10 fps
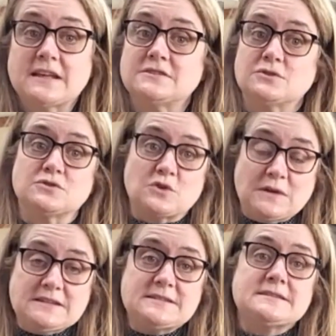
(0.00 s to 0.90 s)
That's your
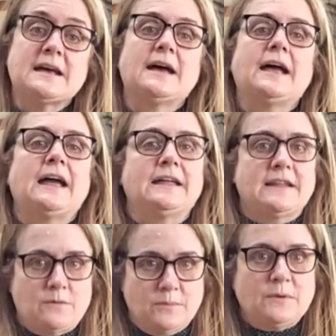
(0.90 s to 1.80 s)
choice,
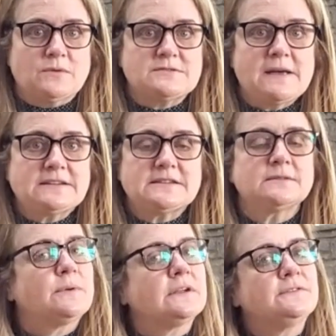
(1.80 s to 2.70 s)
and that will be
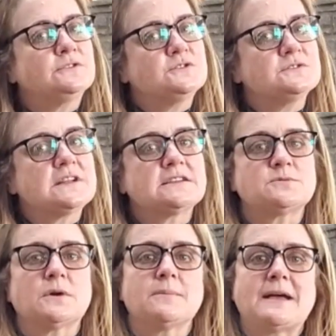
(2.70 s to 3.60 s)
respected. But if you choose not
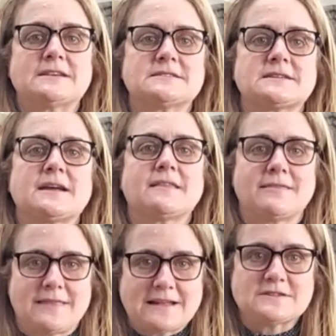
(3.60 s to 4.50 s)
to wear a mask,
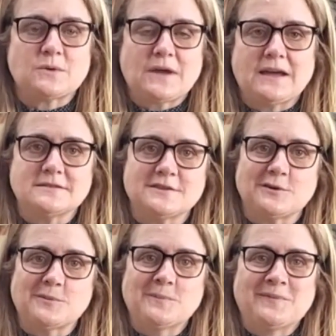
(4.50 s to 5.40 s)
that's okay
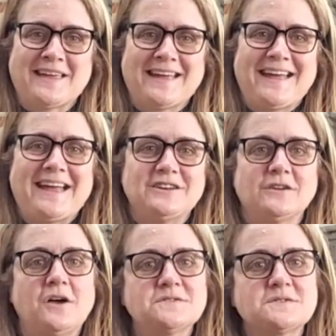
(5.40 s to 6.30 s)
too. And
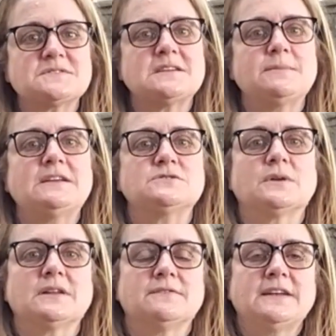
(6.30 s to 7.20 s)
you'll also see me
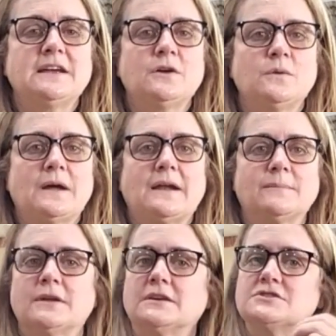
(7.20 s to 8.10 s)
during the video, and
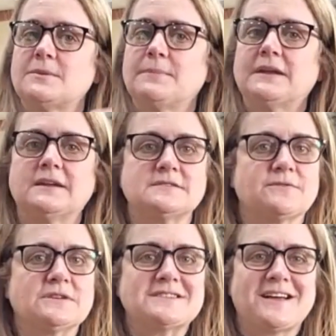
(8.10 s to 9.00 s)
I'm going to jump in at
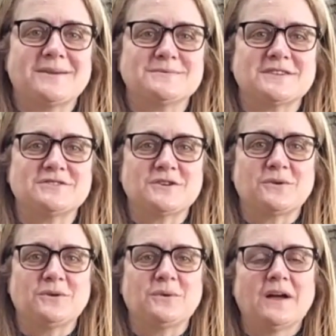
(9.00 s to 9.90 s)
different times and
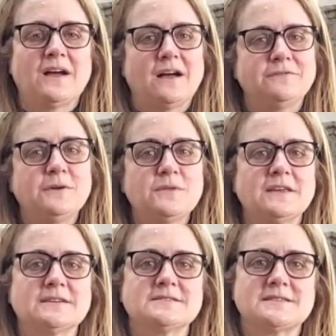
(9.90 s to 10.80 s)
show you a few
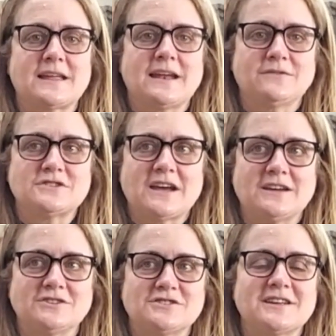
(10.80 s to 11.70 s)
things that have
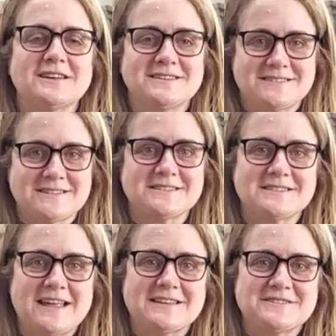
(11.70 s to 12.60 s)
changed
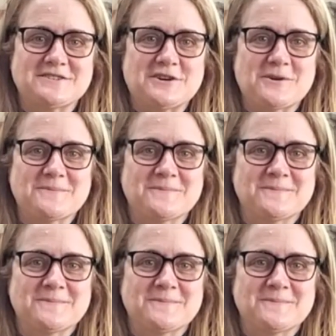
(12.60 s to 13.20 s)
since last year.